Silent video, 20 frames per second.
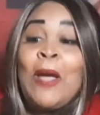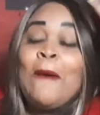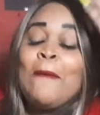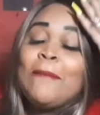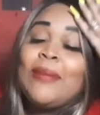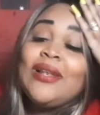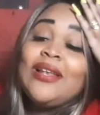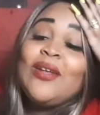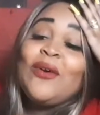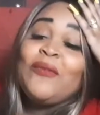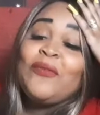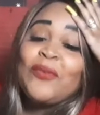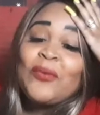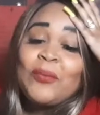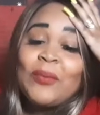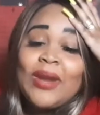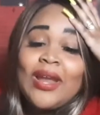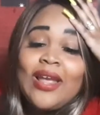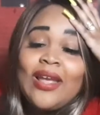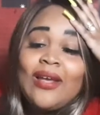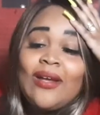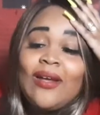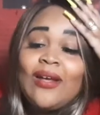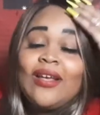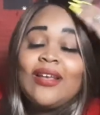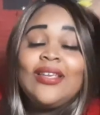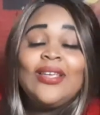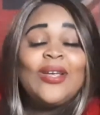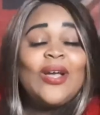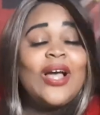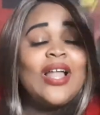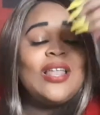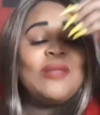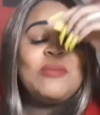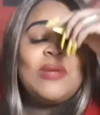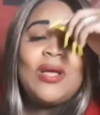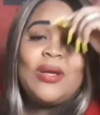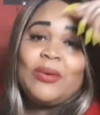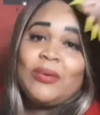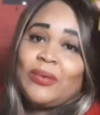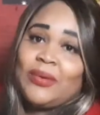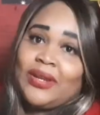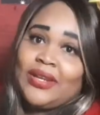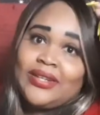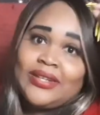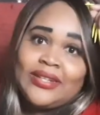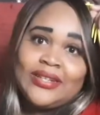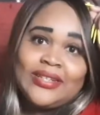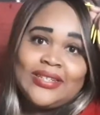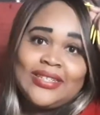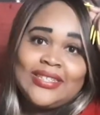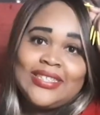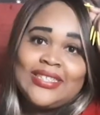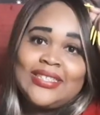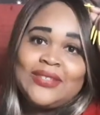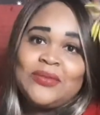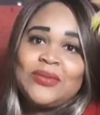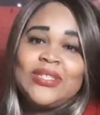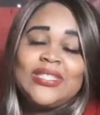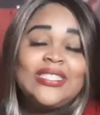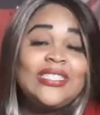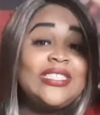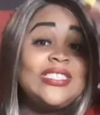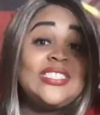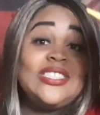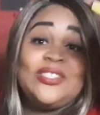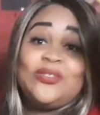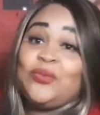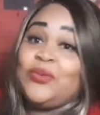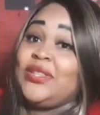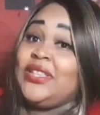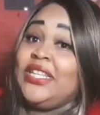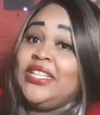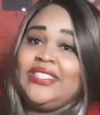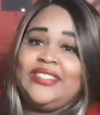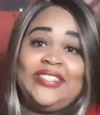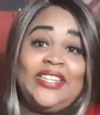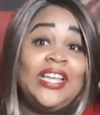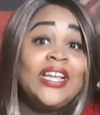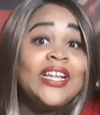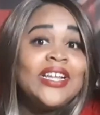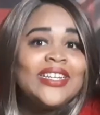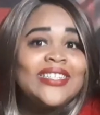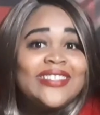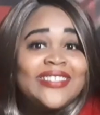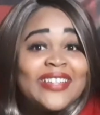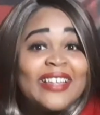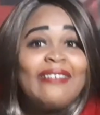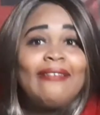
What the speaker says: But no, for real, y'all, I'm hungry. This is just what this is.